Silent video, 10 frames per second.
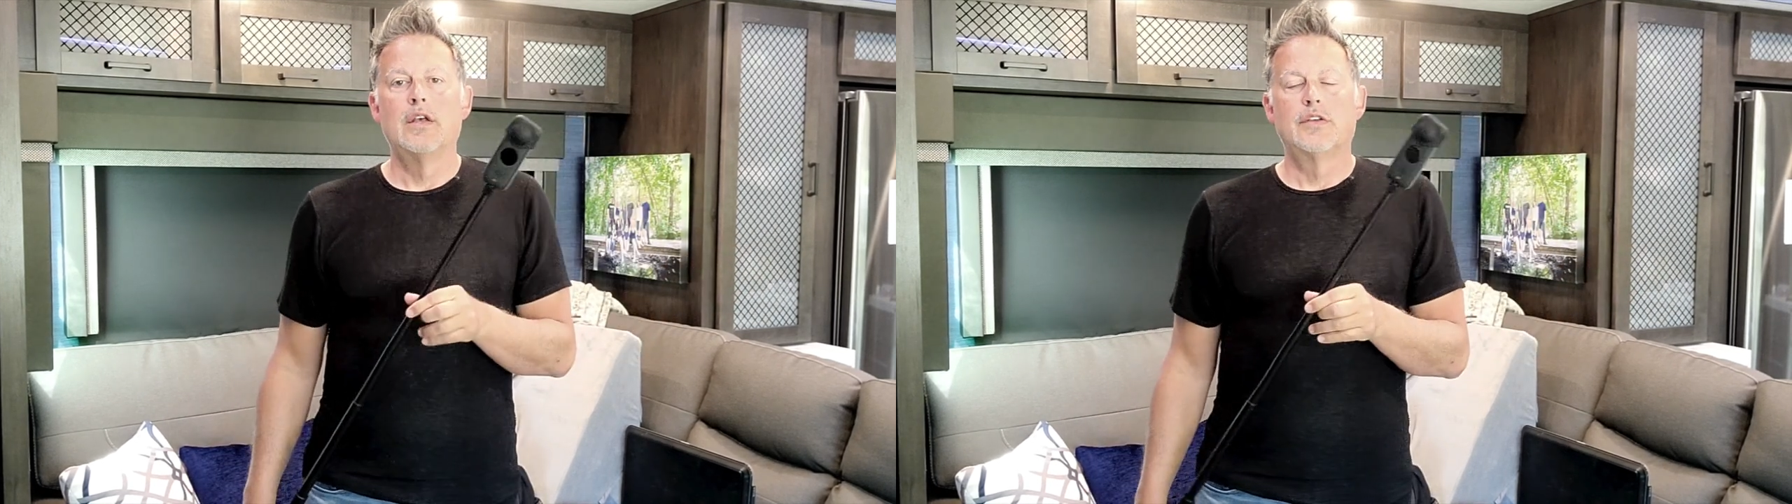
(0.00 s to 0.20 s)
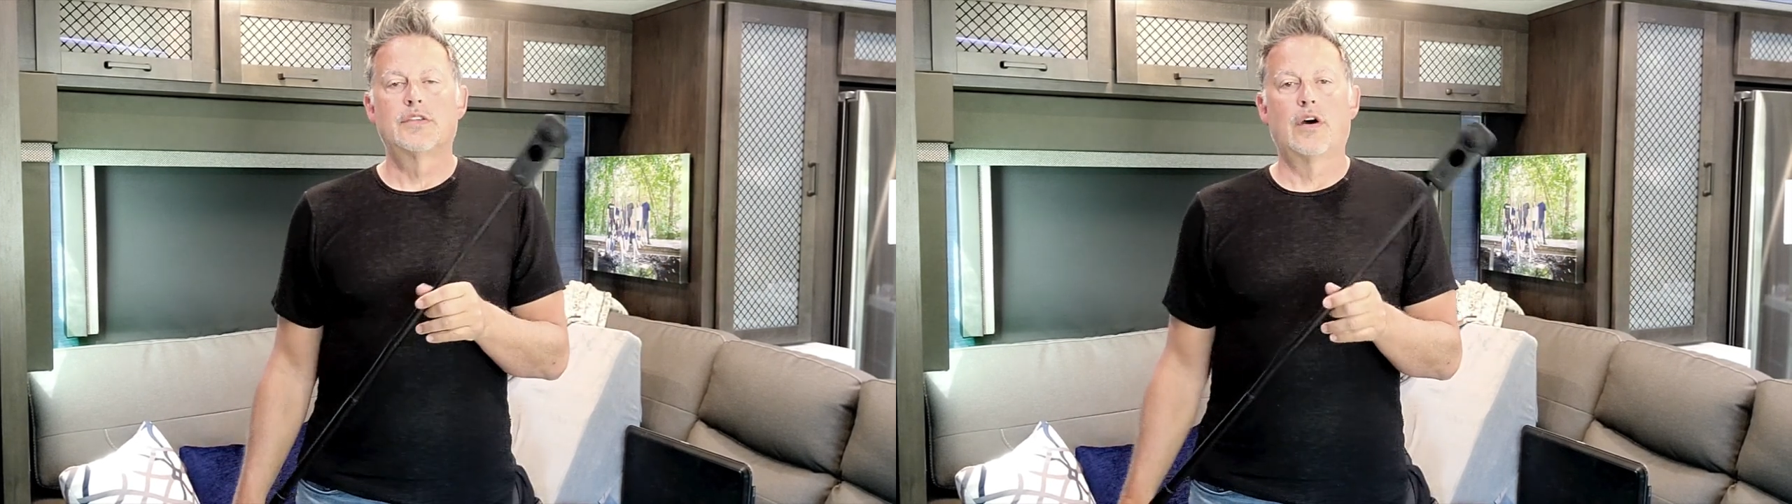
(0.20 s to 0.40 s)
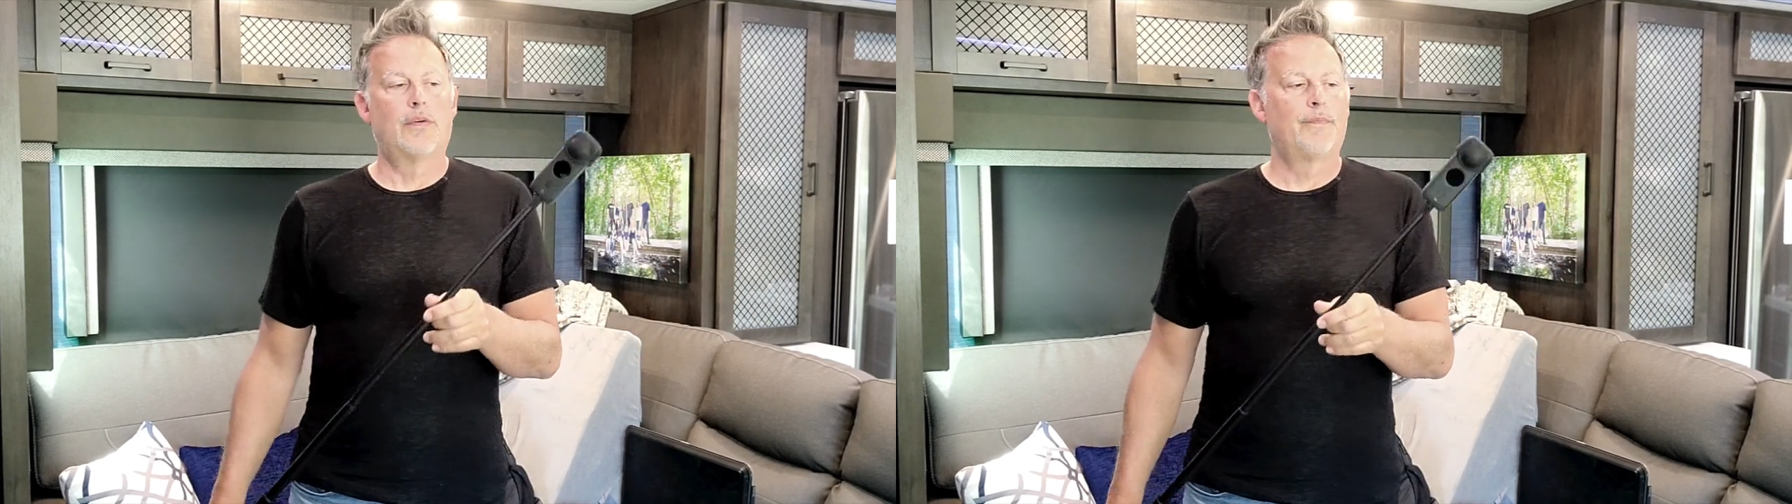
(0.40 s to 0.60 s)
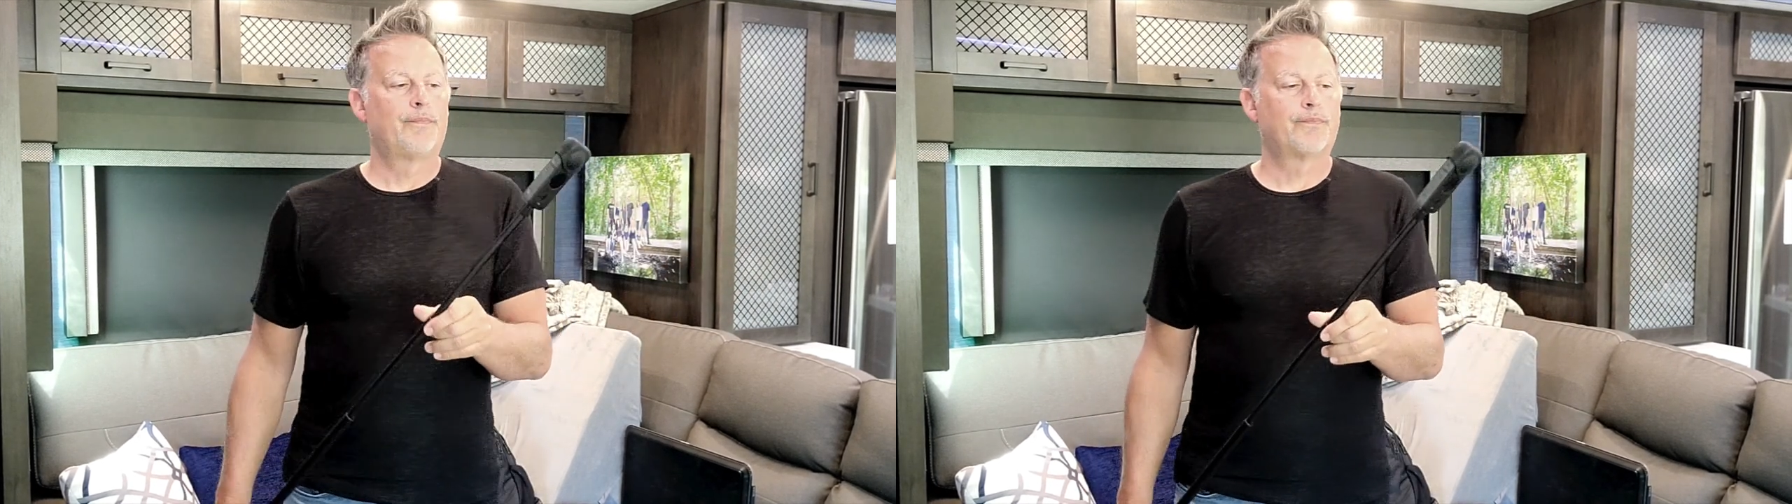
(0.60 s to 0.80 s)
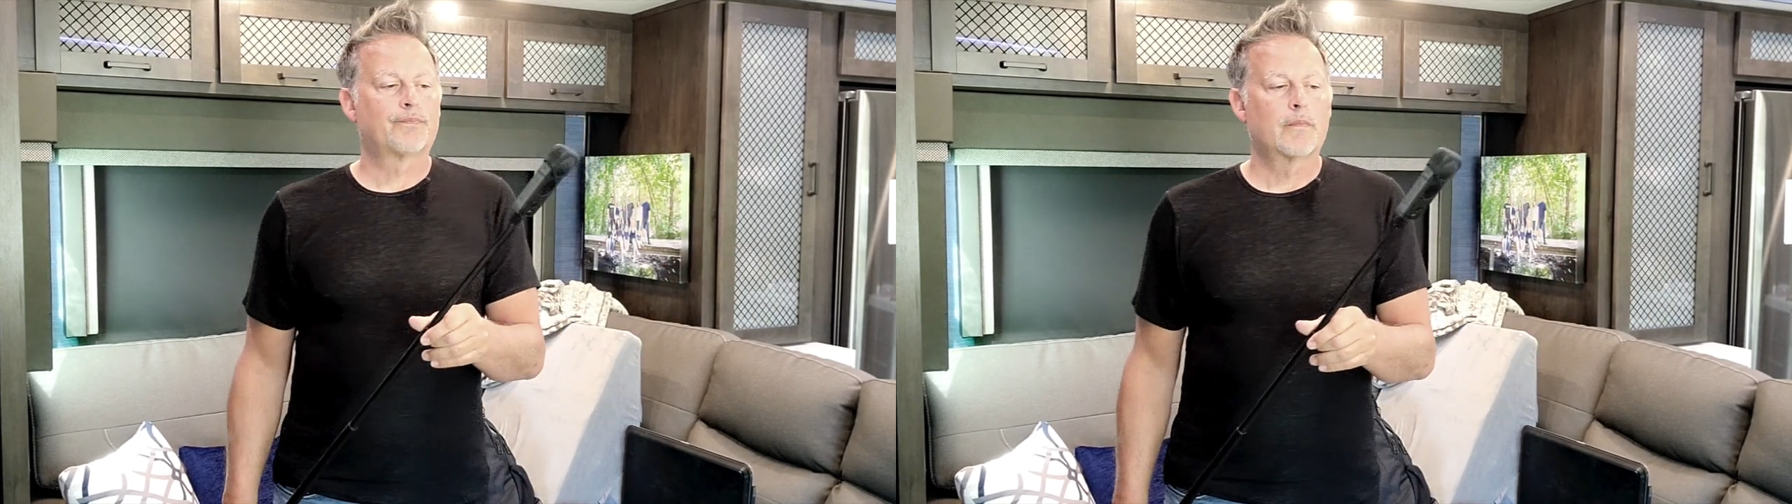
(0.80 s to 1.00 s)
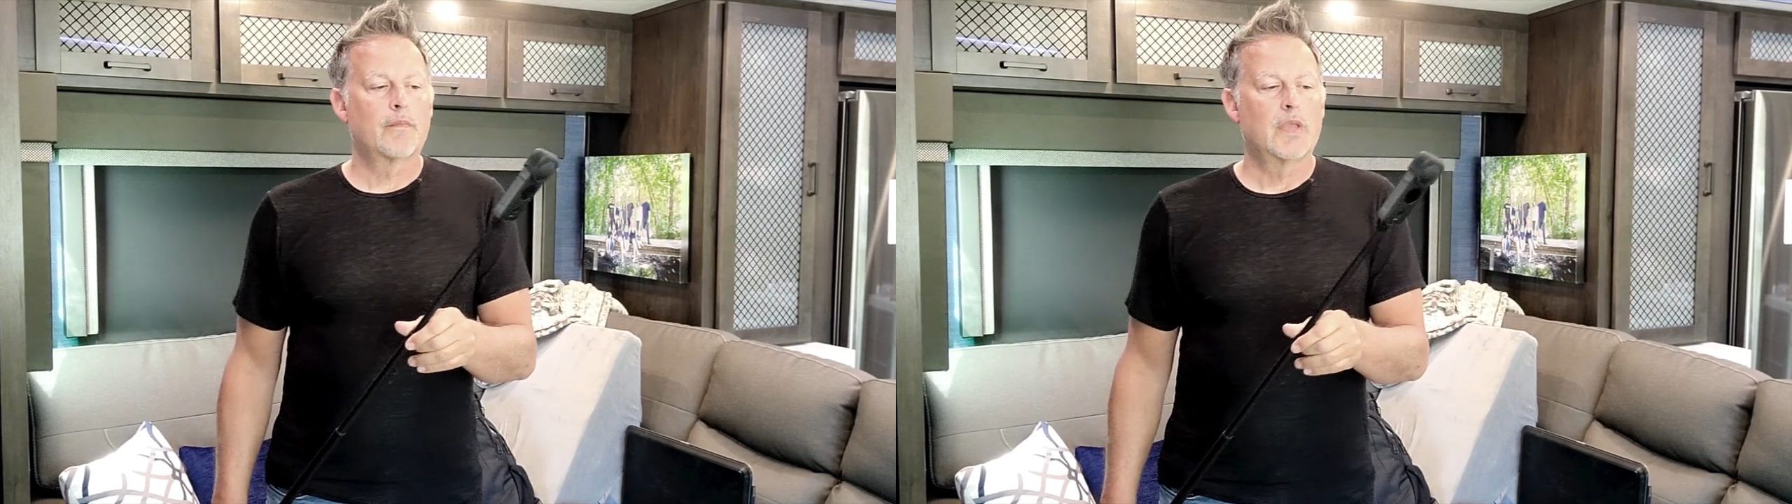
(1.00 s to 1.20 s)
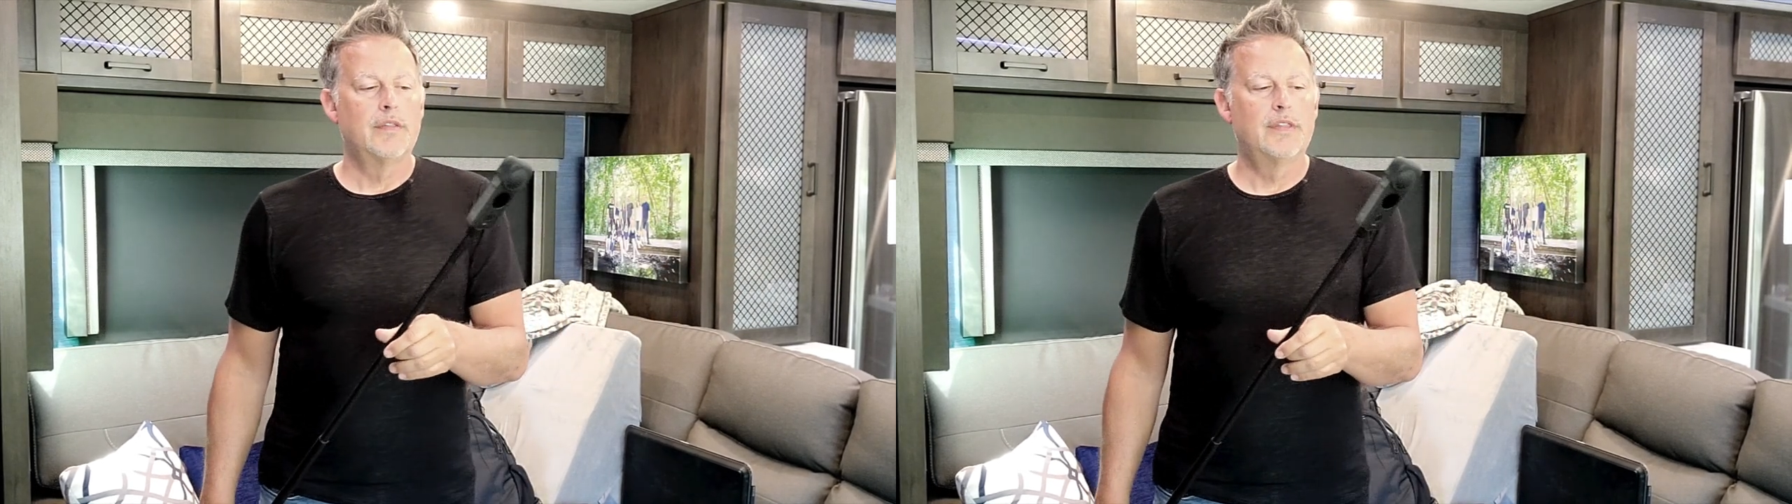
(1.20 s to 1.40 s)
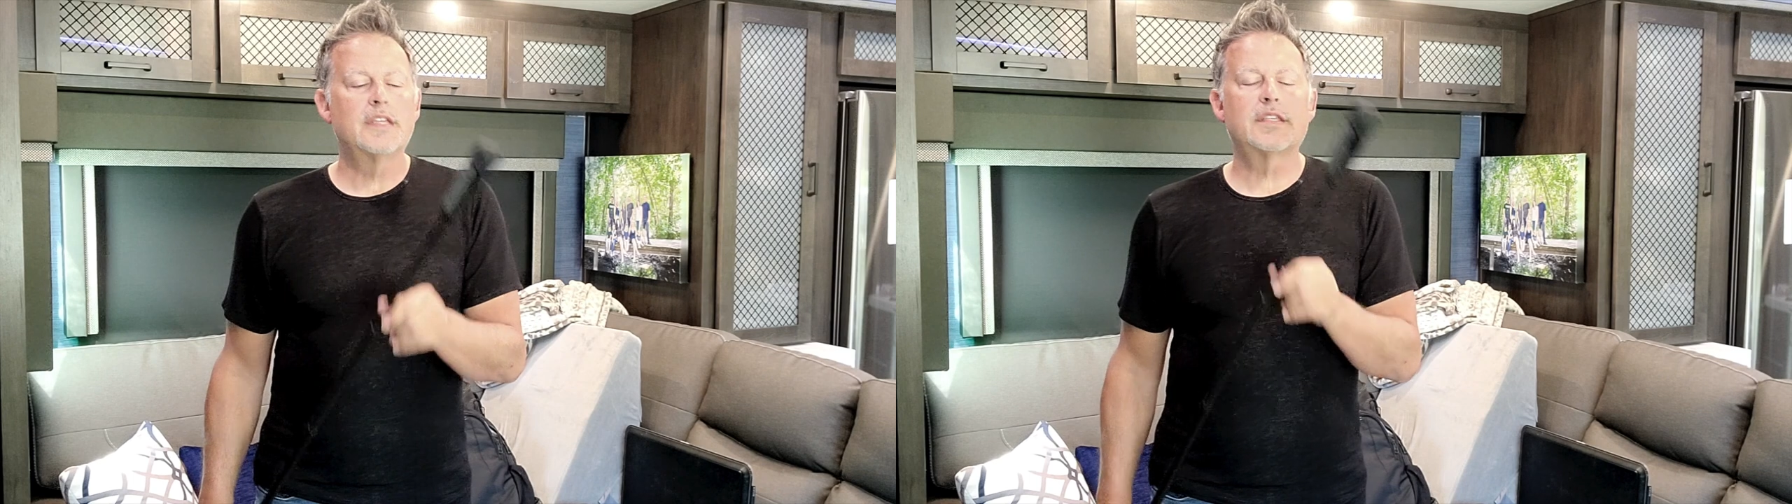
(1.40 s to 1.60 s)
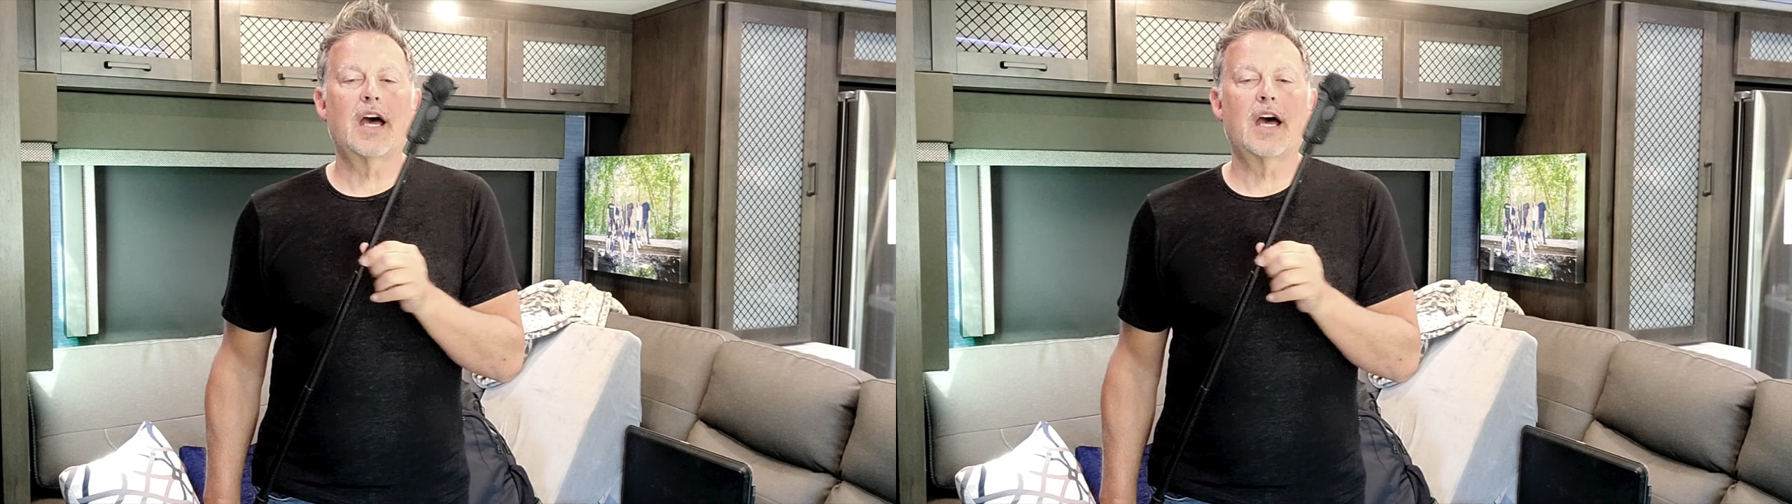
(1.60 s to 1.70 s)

So this,